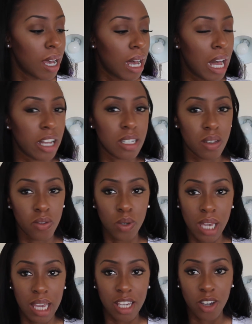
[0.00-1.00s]
because if you
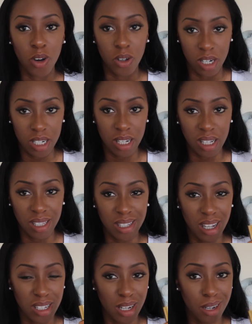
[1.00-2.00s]
cake it on, it does
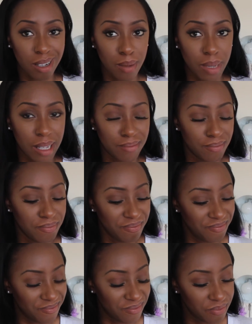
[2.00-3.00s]
start to look a bit
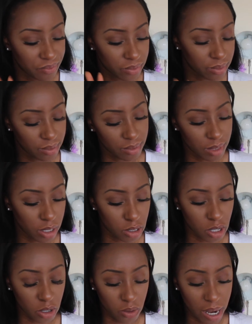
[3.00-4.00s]
not
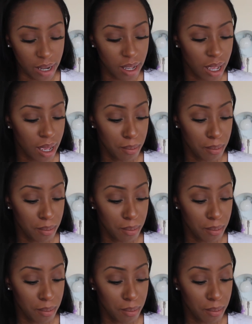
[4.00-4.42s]
so great.